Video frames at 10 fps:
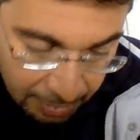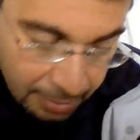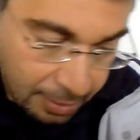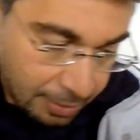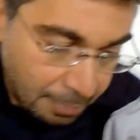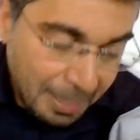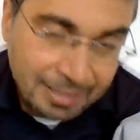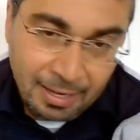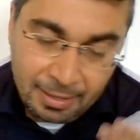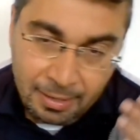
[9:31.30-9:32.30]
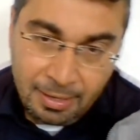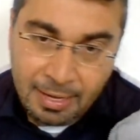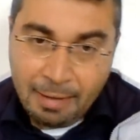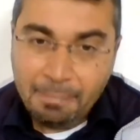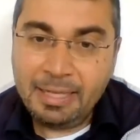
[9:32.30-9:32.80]
better
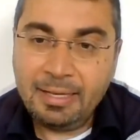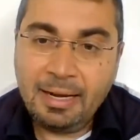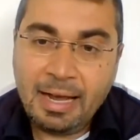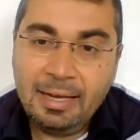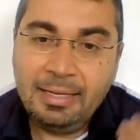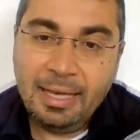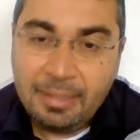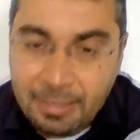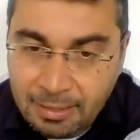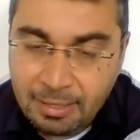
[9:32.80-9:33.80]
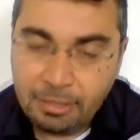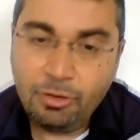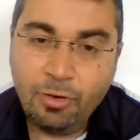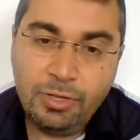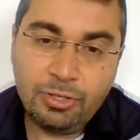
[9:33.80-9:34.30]
and better and get rid
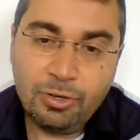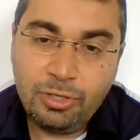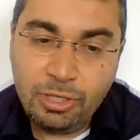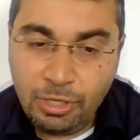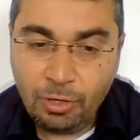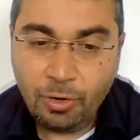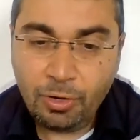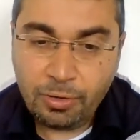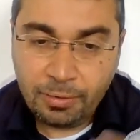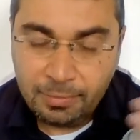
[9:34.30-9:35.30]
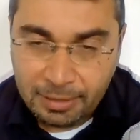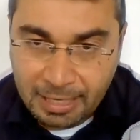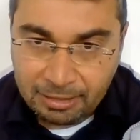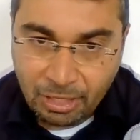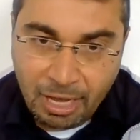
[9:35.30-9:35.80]
of this OCD or
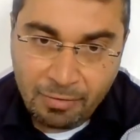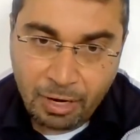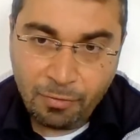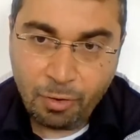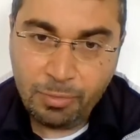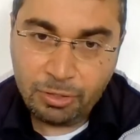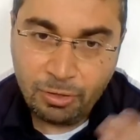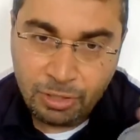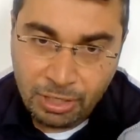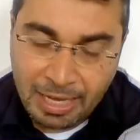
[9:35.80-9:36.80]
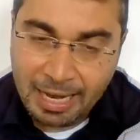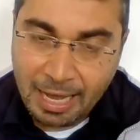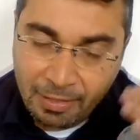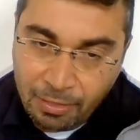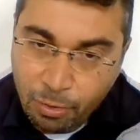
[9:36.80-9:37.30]
get recovery from this OCD and
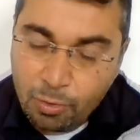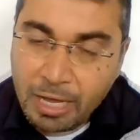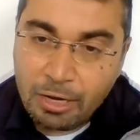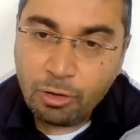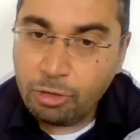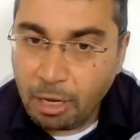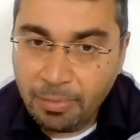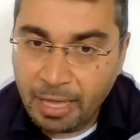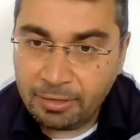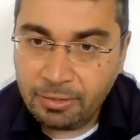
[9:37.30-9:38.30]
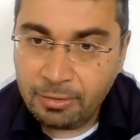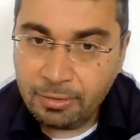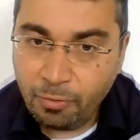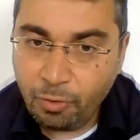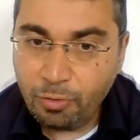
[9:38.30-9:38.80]
like that. You cannot doubt that.
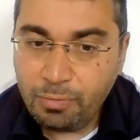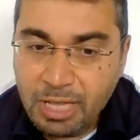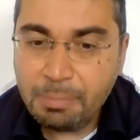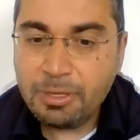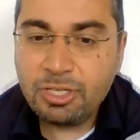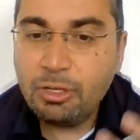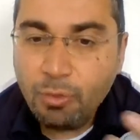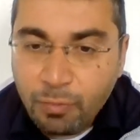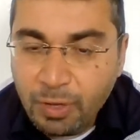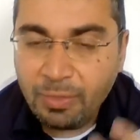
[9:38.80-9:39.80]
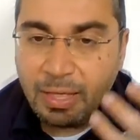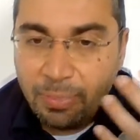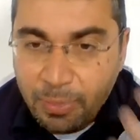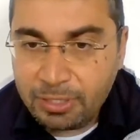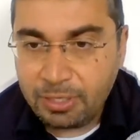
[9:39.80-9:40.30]
From deep inside you feel
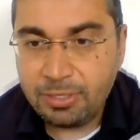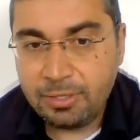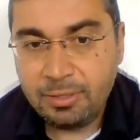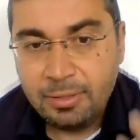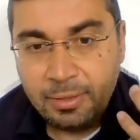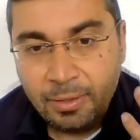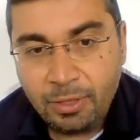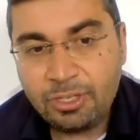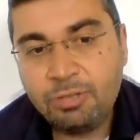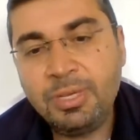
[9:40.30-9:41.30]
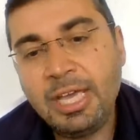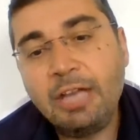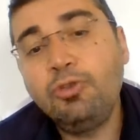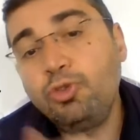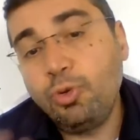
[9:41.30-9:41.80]
that this is me,
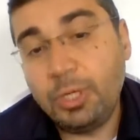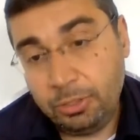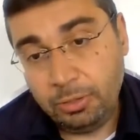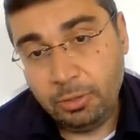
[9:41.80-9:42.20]
and you do it.